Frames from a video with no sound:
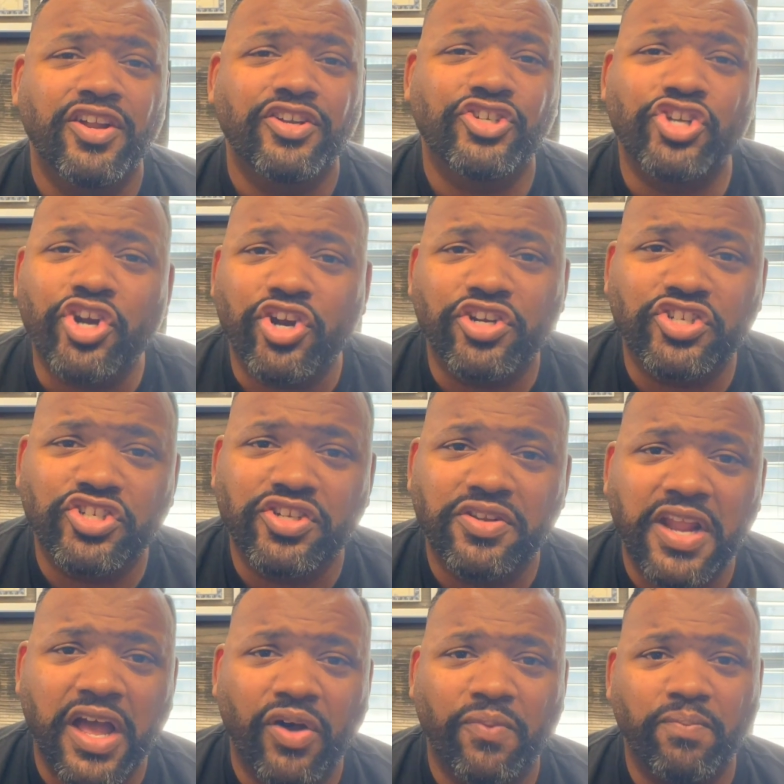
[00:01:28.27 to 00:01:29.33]
church.
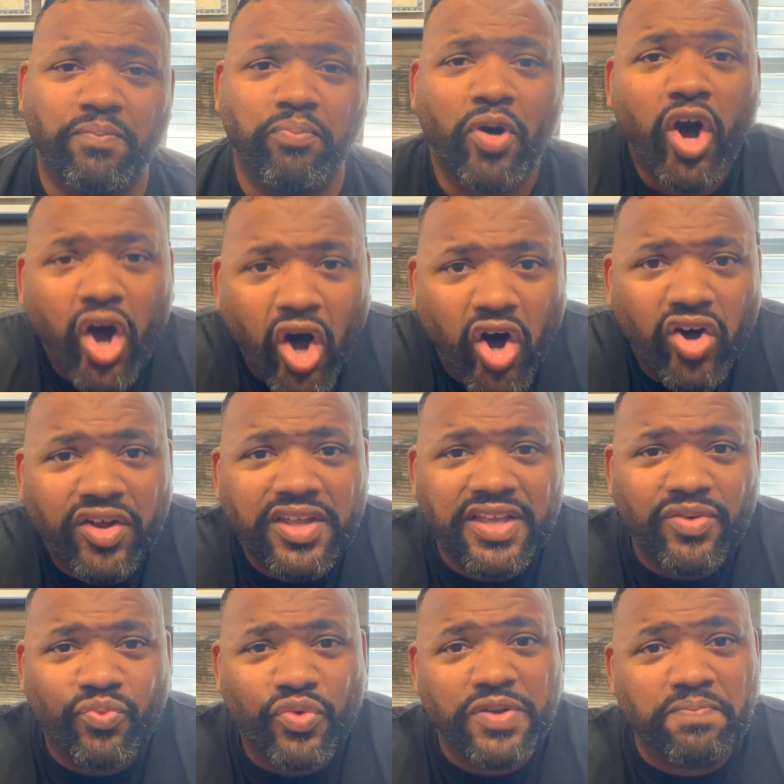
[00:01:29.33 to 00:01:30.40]
Now, Paul
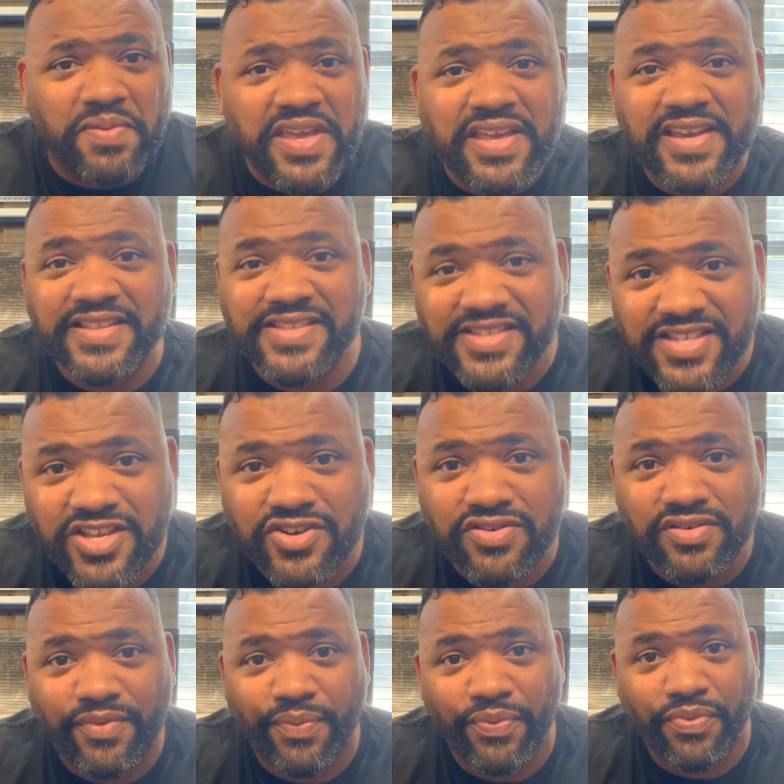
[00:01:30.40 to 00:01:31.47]
would be
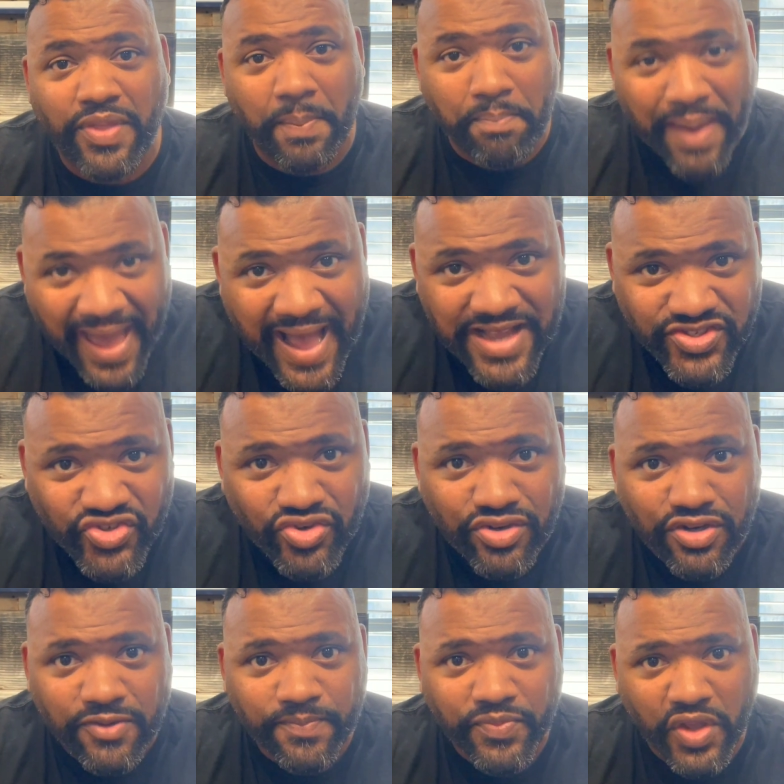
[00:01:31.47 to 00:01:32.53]
considered the
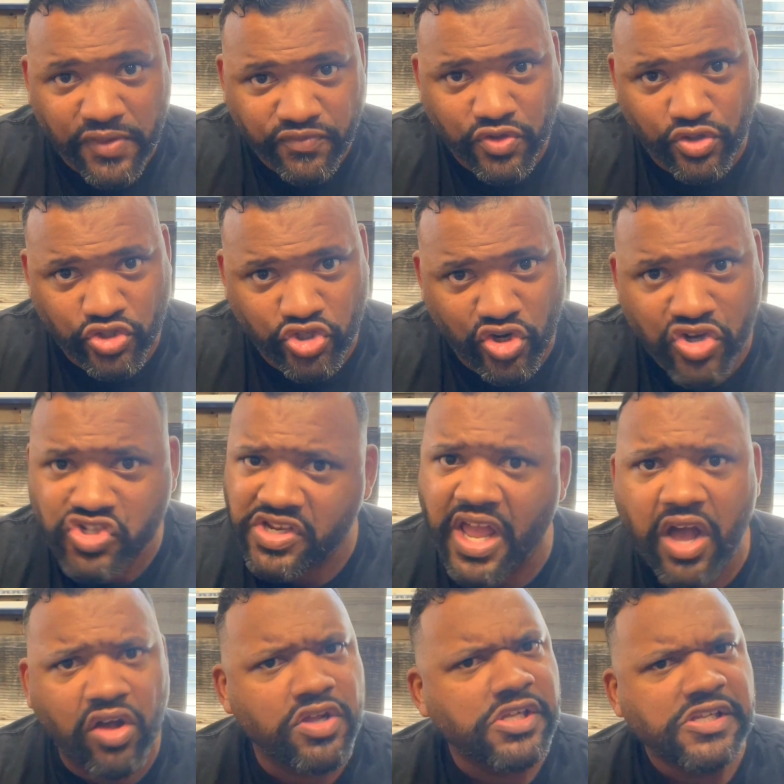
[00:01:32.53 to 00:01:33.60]
pastor of their church.
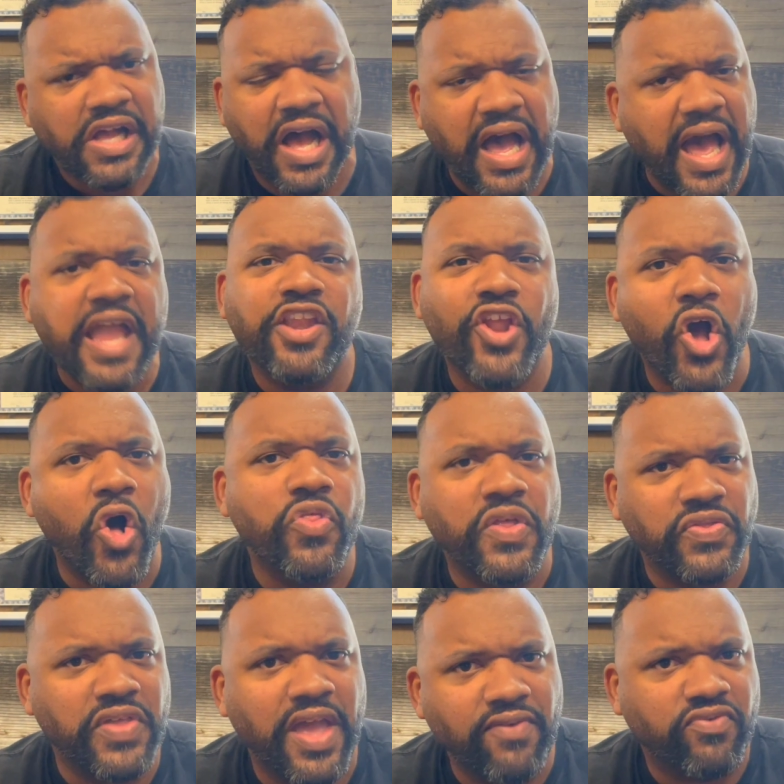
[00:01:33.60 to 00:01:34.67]
Now, I know
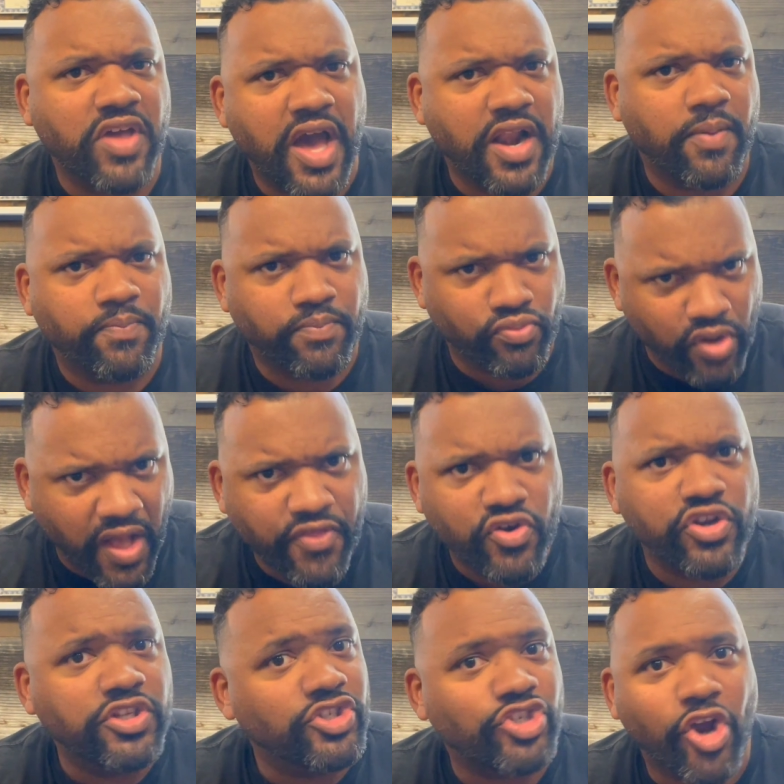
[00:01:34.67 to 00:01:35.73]
that they've got a
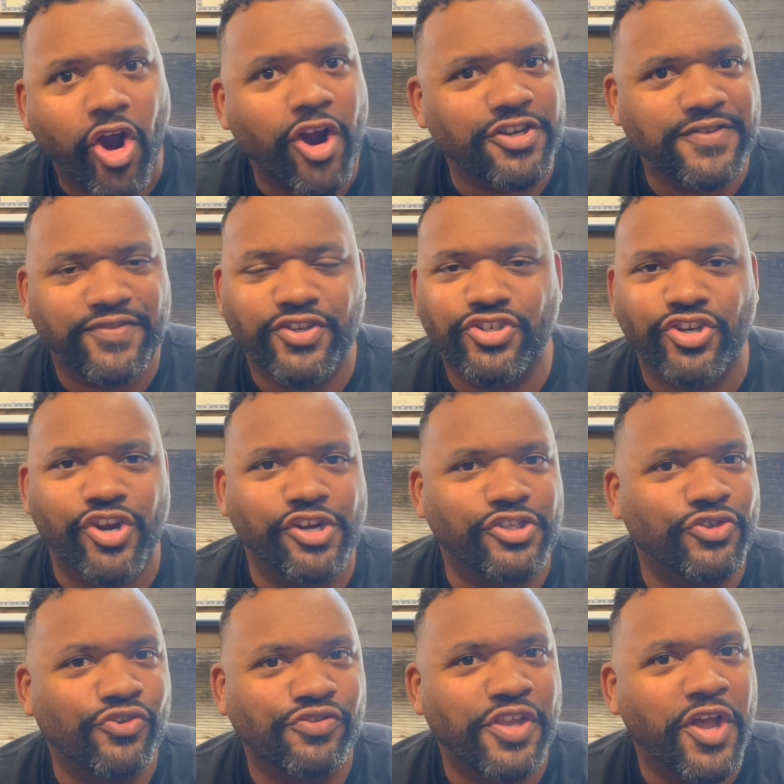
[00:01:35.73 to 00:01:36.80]
brother in charge of the
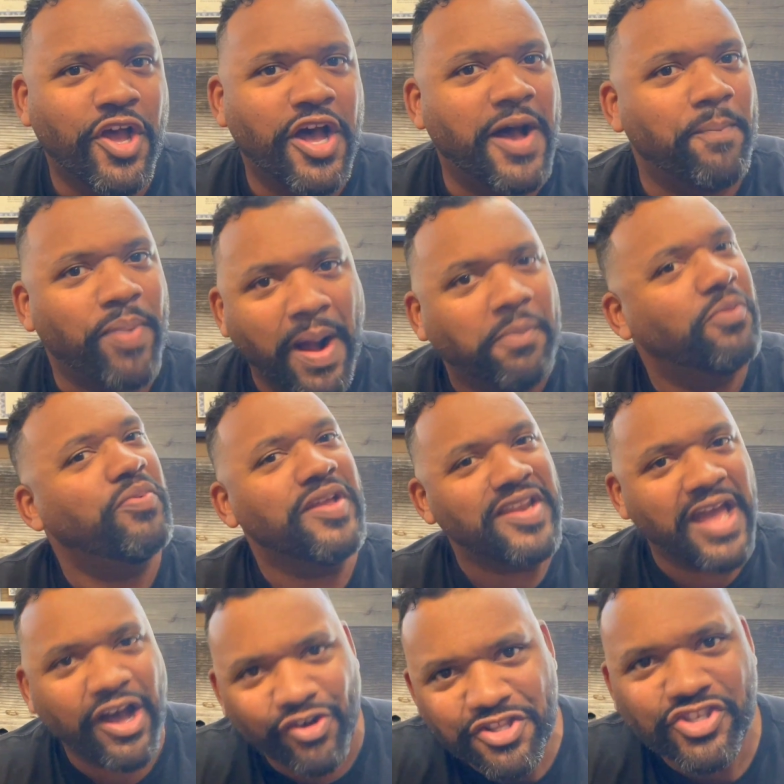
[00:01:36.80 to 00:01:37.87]
church who's probably
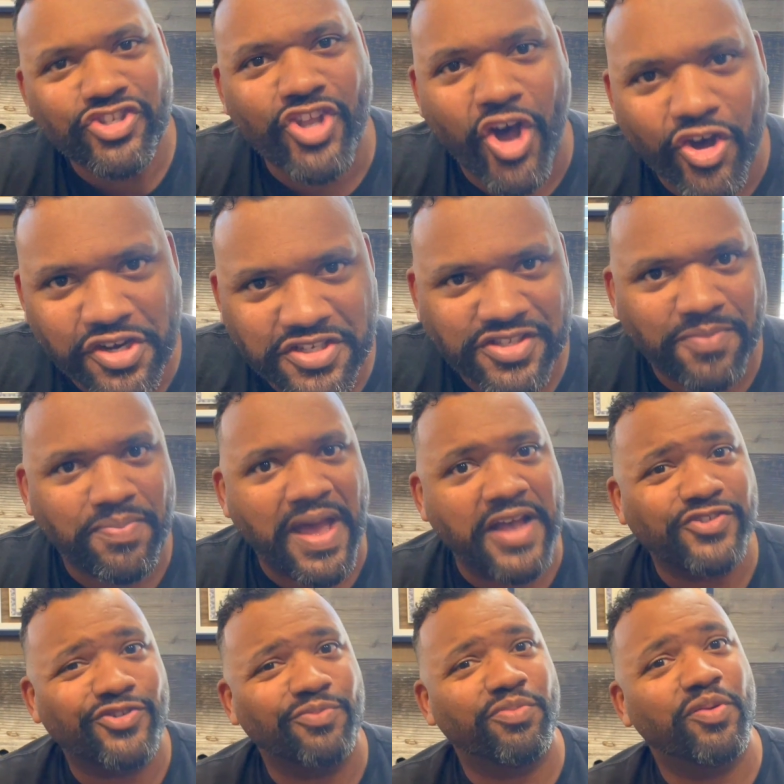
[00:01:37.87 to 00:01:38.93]
now installed as the
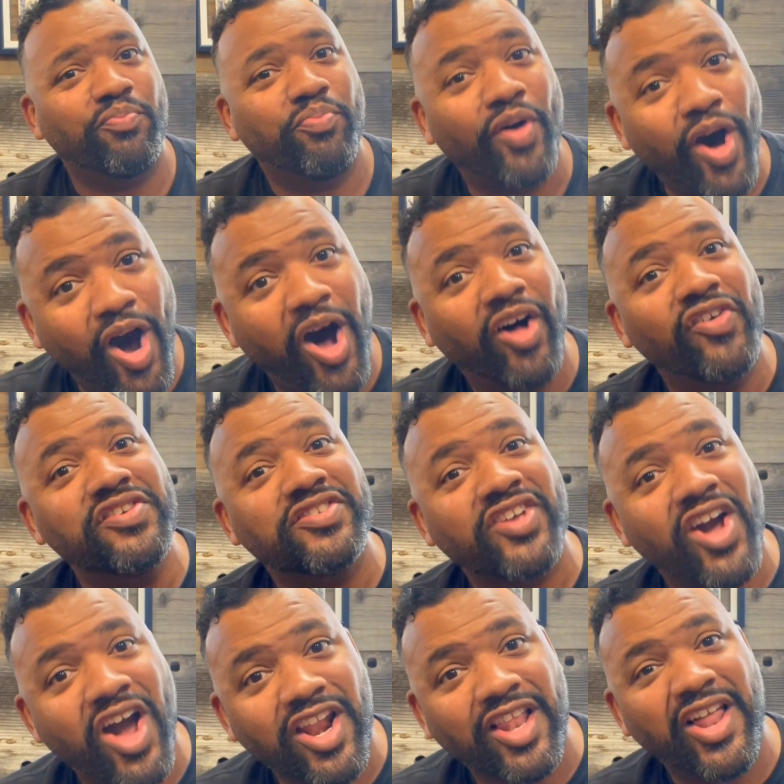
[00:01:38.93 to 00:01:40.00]
pastor, but Paul is
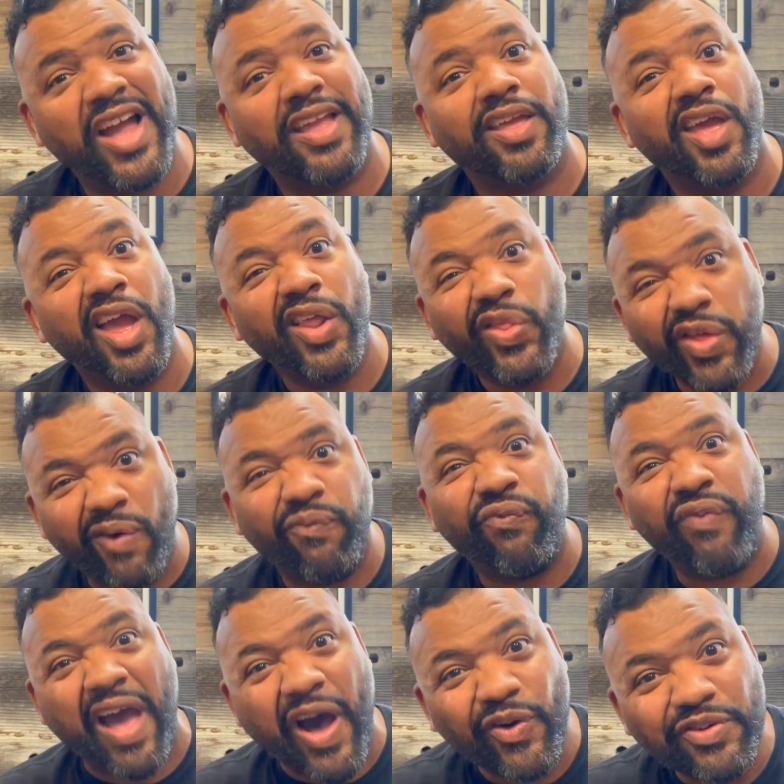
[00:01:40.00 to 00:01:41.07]
kind of like the
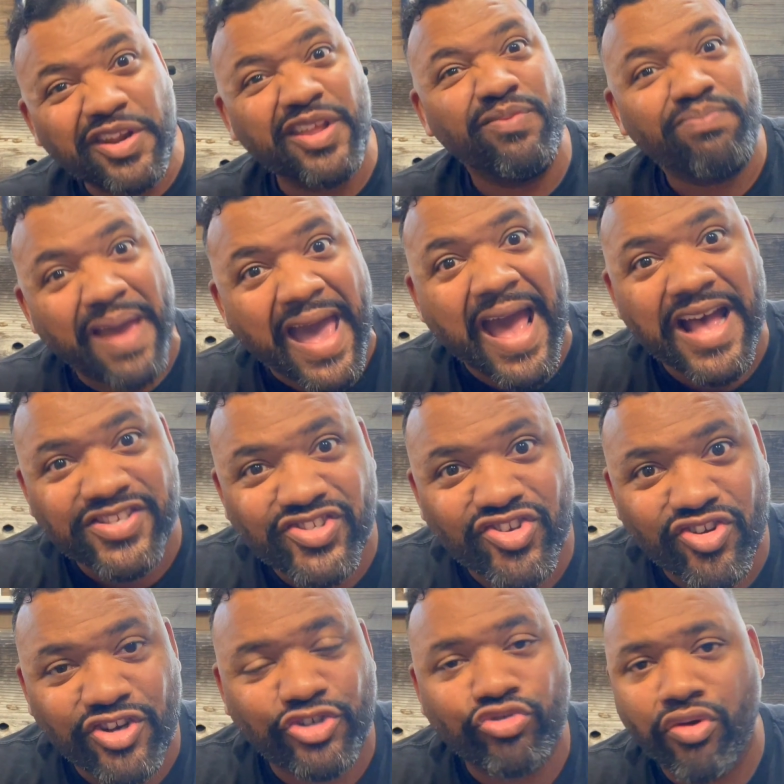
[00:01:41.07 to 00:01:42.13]
founding
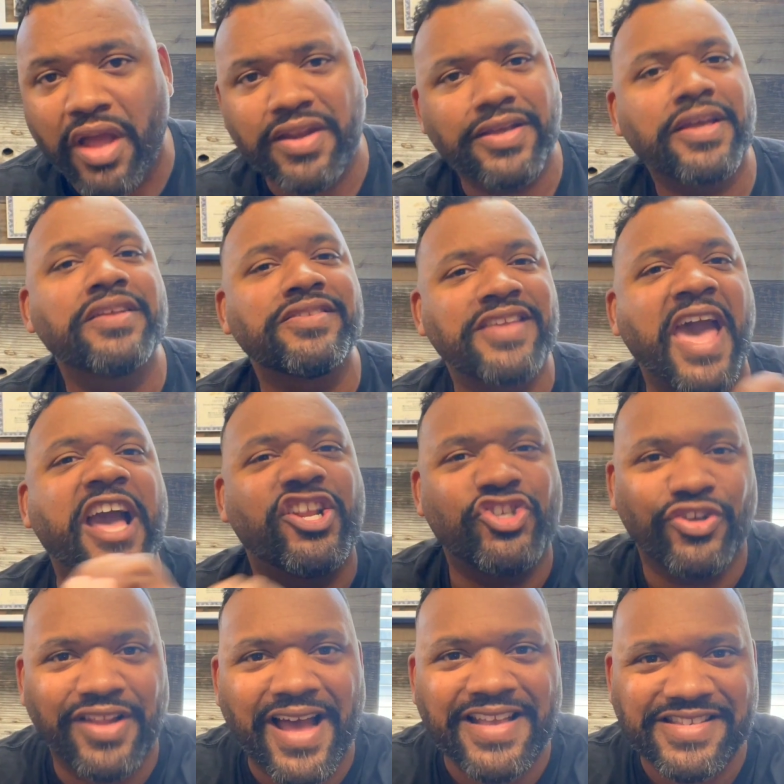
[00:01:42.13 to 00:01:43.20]
pastor trying to
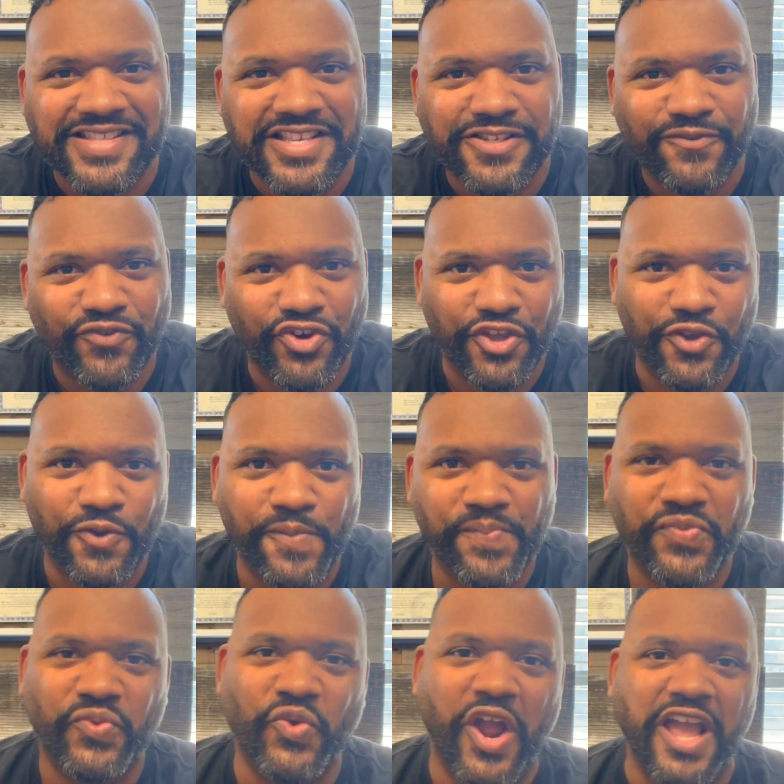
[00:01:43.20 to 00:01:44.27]
contextualize this for you,
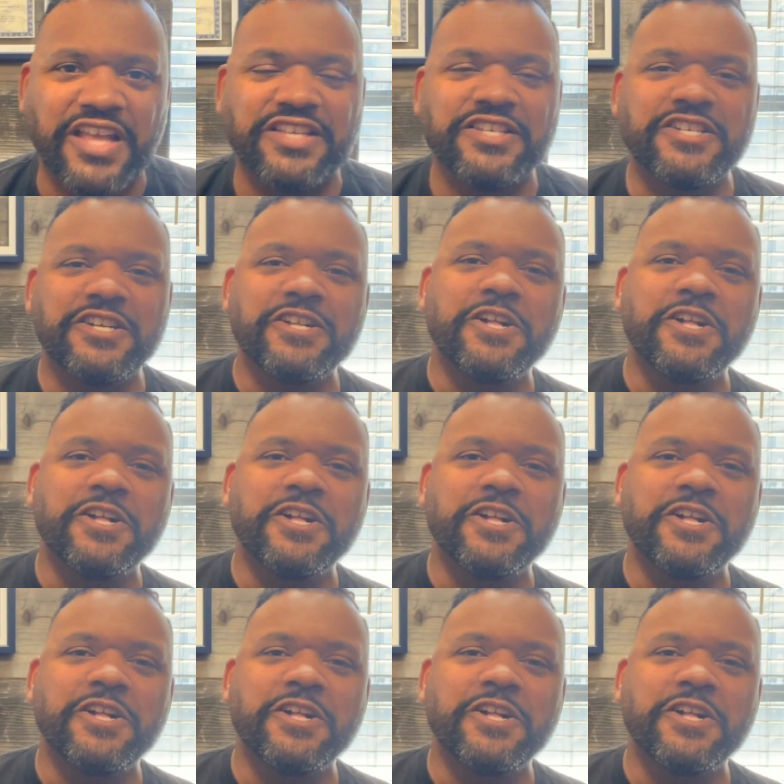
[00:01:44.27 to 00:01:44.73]
right?